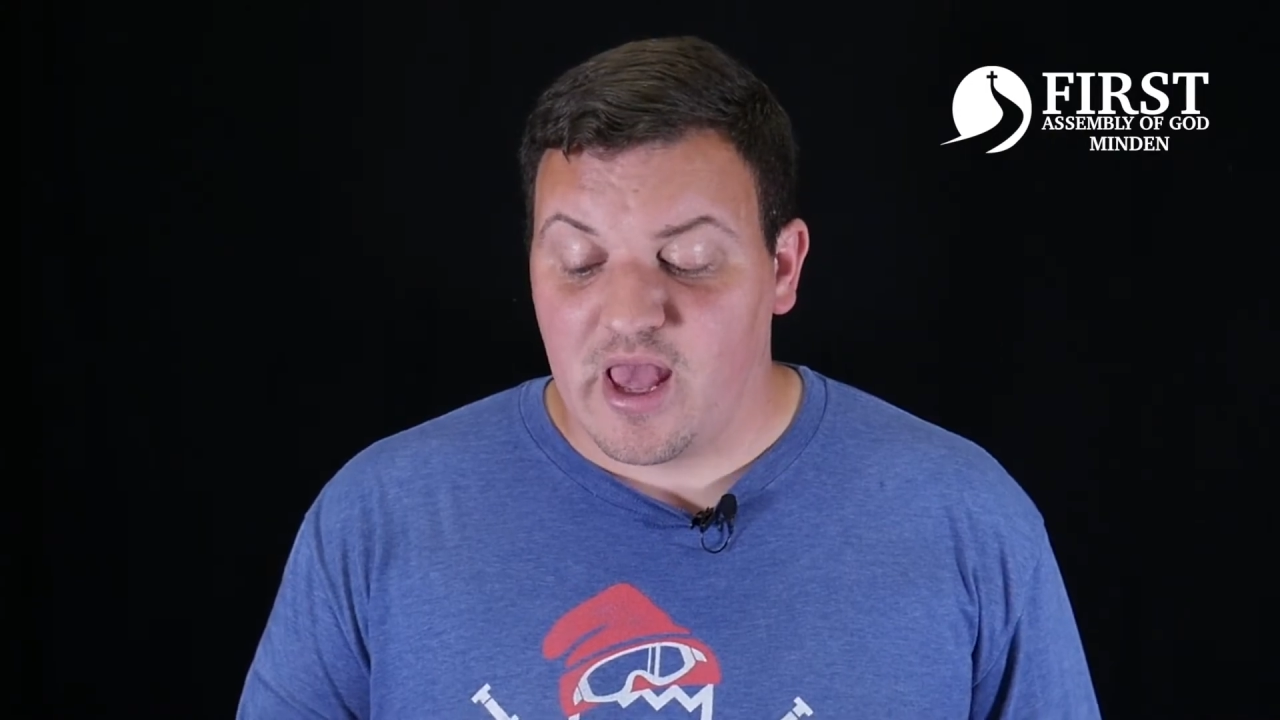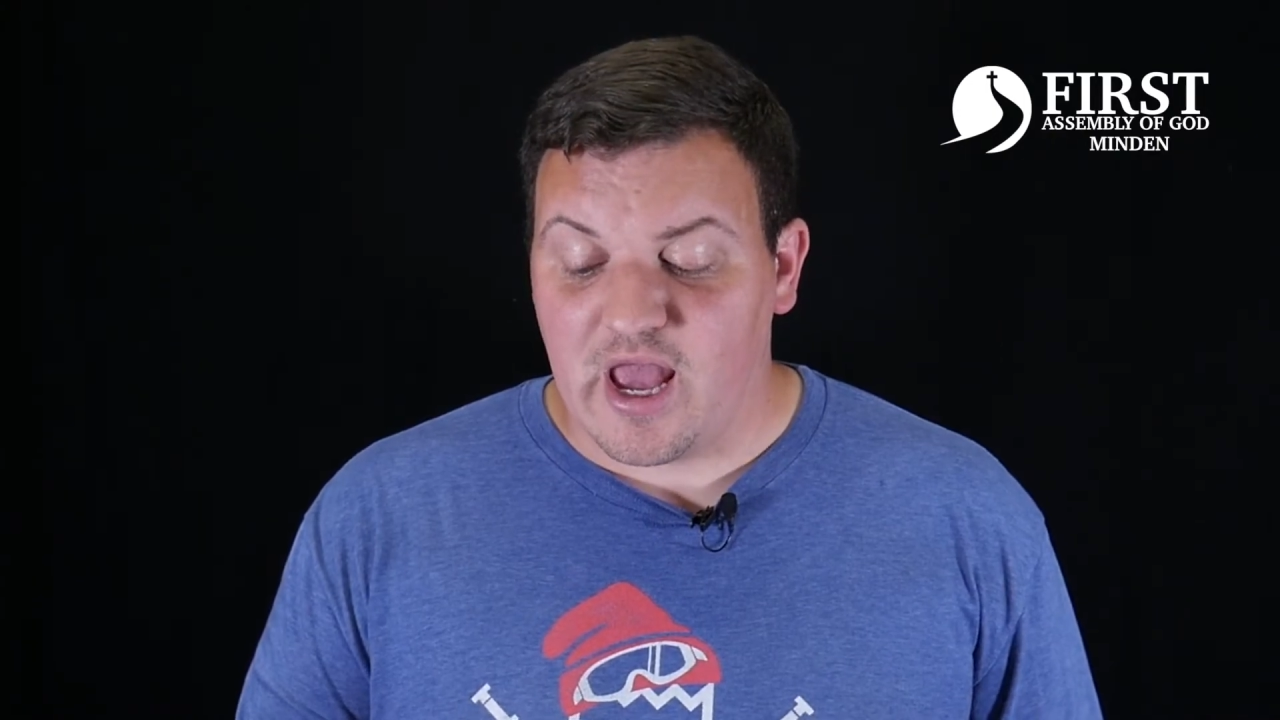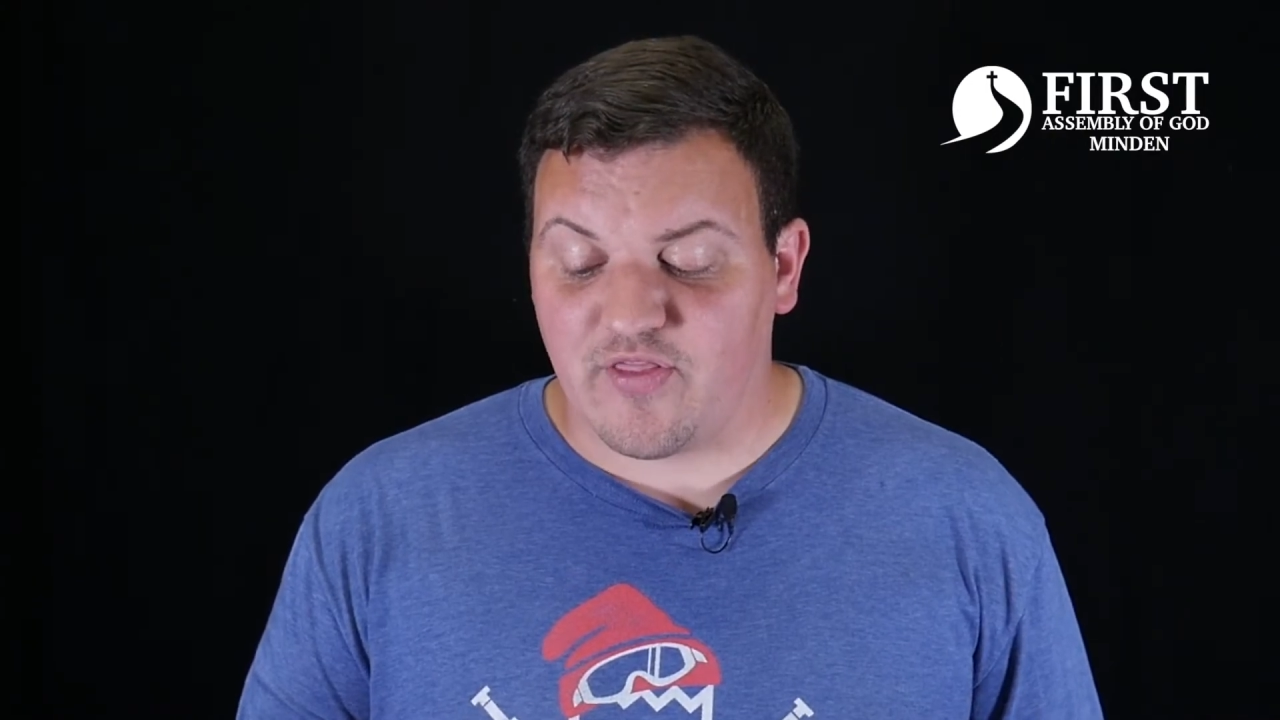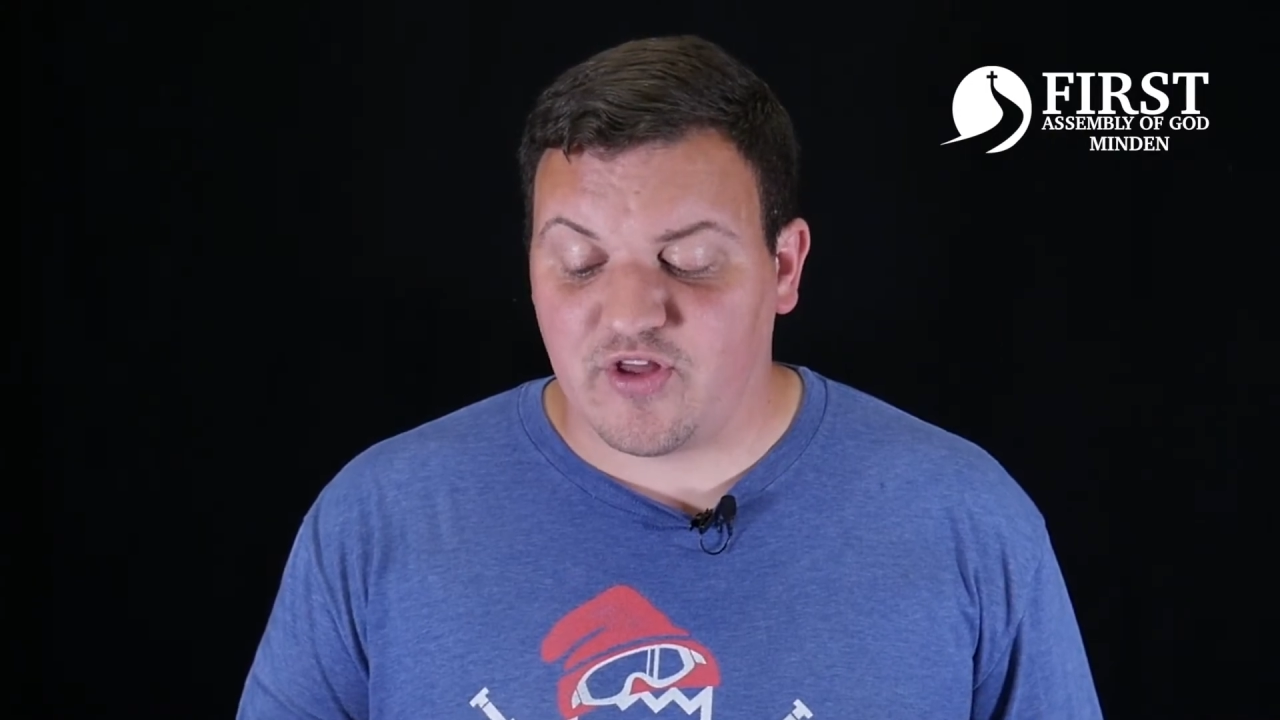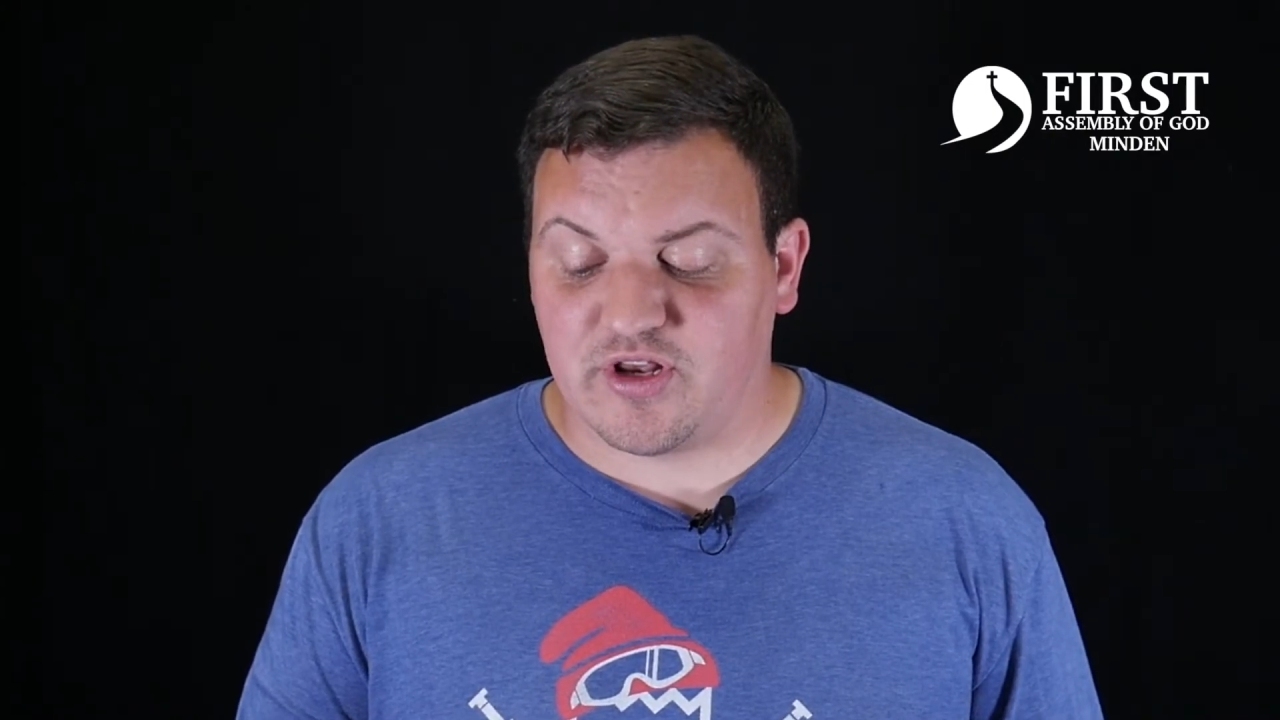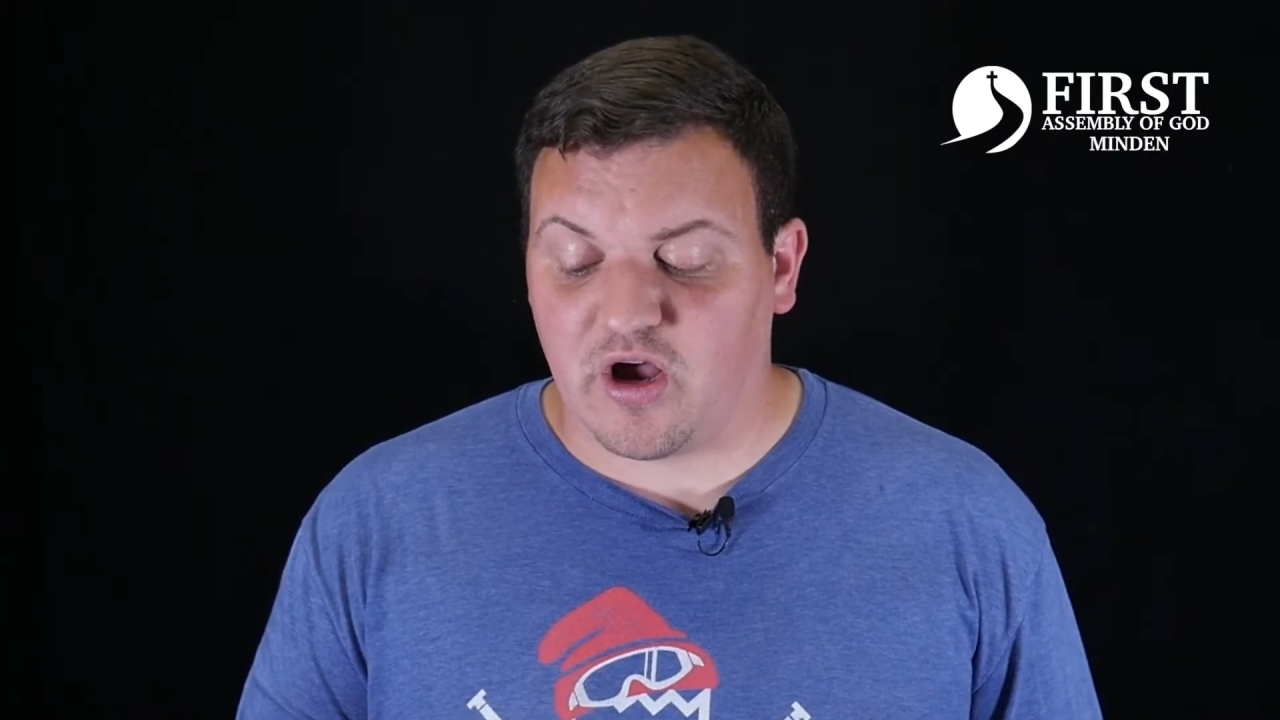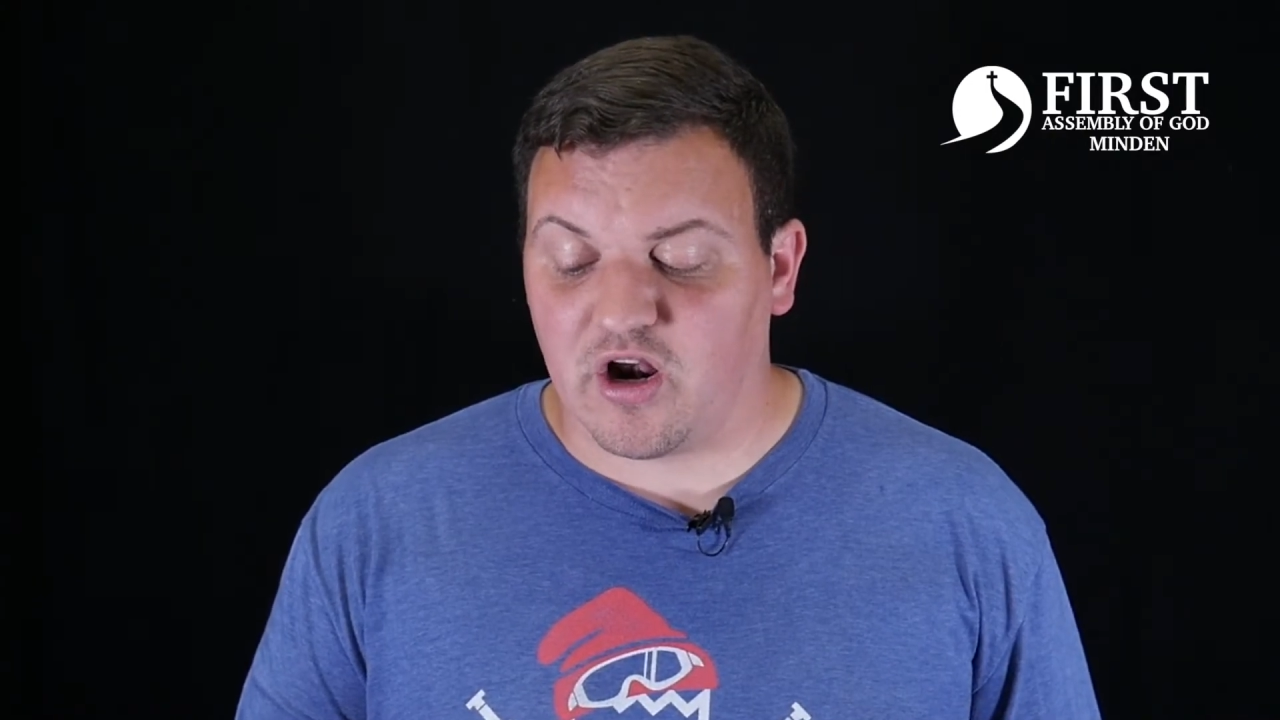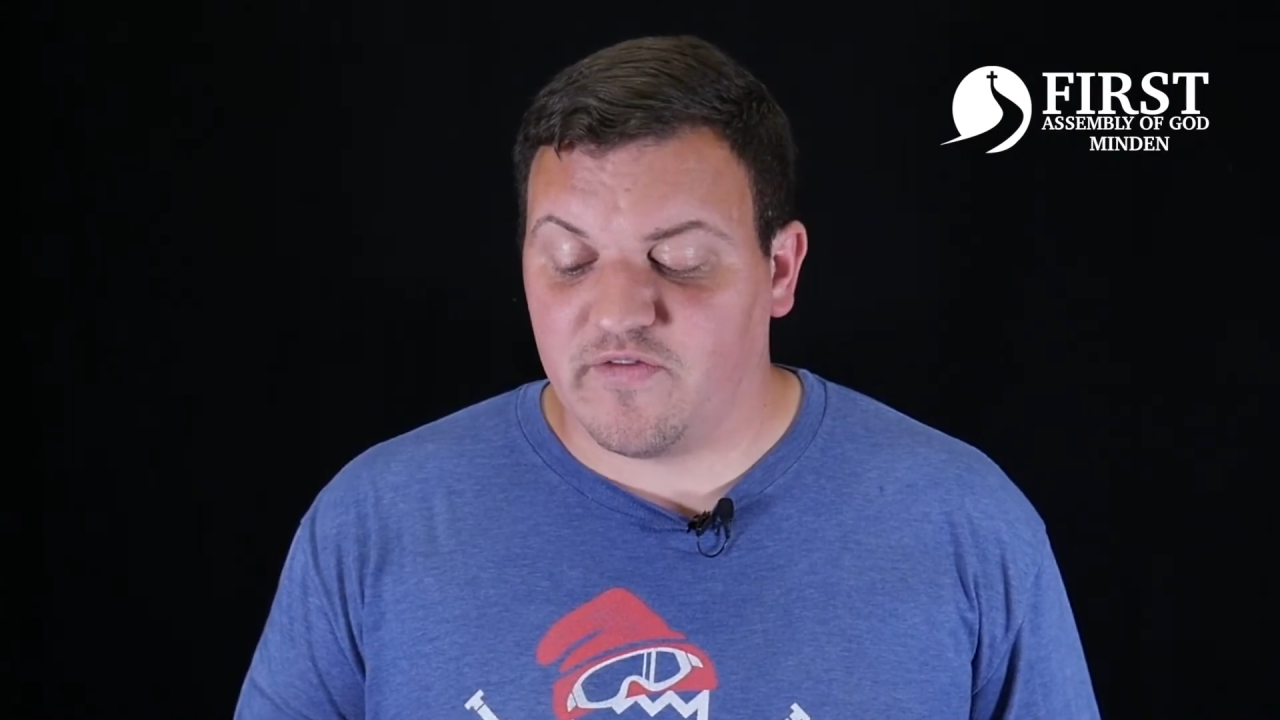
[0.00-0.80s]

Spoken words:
At the dawn